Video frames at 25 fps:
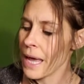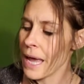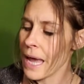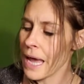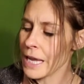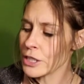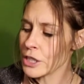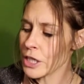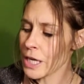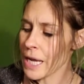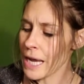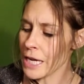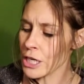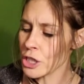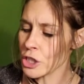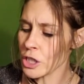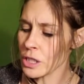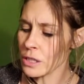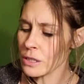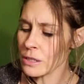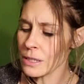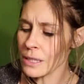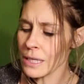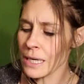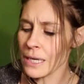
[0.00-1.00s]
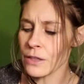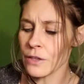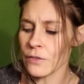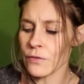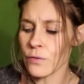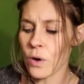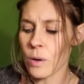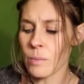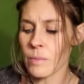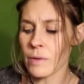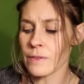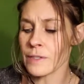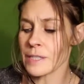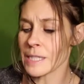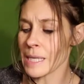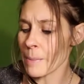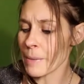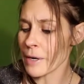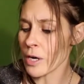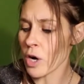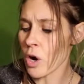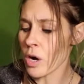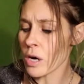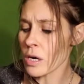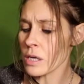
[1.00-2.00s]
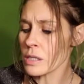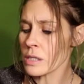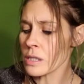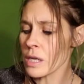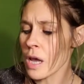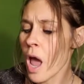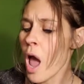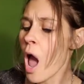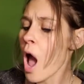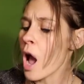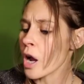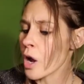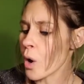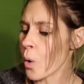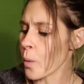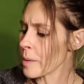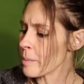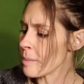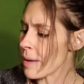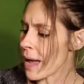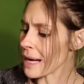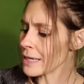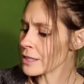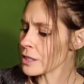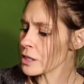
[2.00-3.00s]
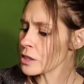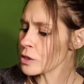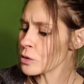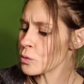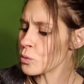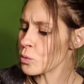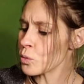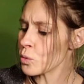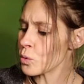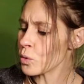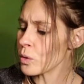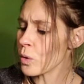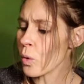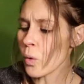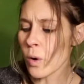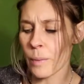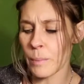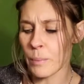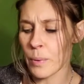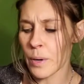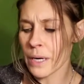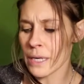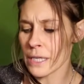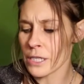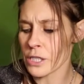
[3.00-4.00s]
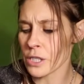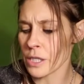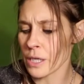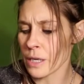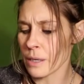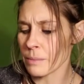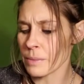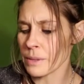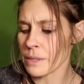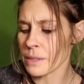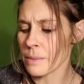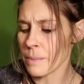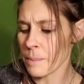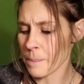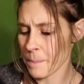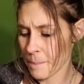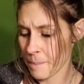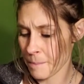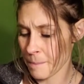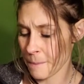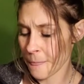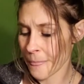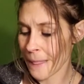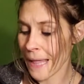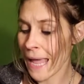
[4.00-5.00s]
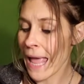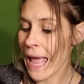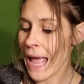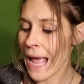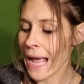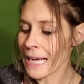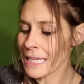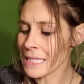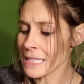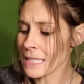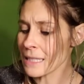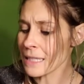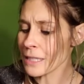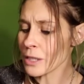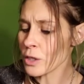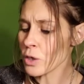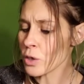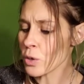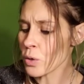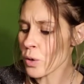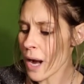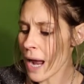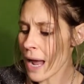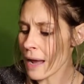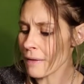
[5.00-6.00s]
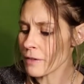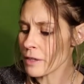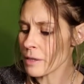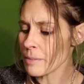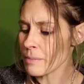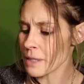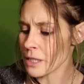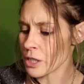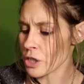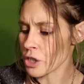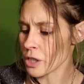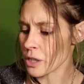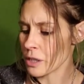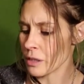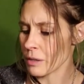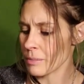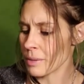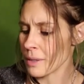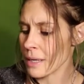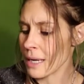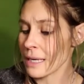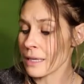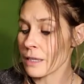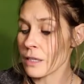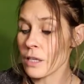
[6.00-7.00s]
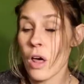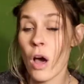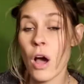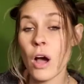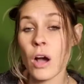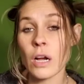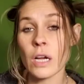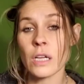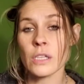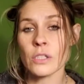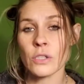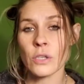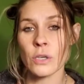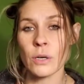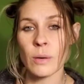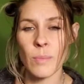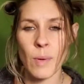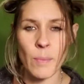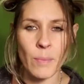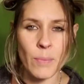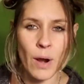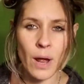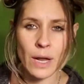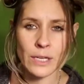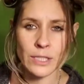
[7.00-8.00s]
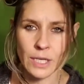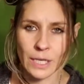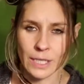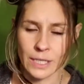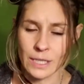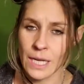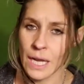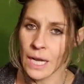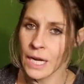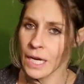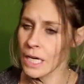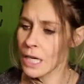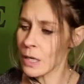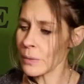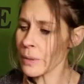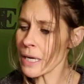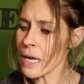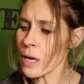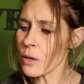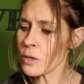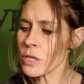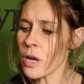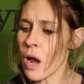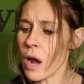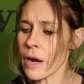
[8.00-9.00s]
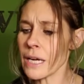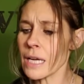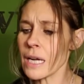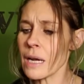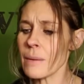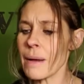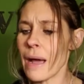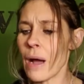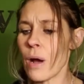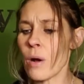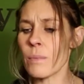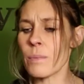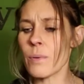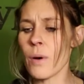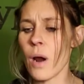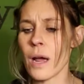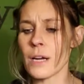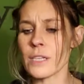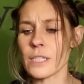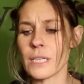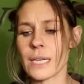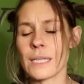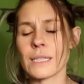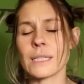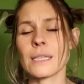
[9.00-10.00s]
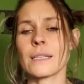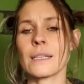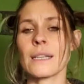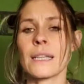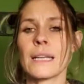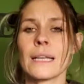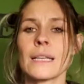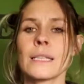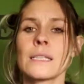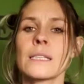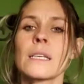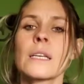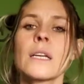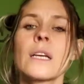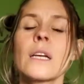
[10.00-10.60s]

Education in the form of seminars, going back to school, or apprenticeships. Excellent craftsmanship and long-term projects. Here we go talking about projects and things.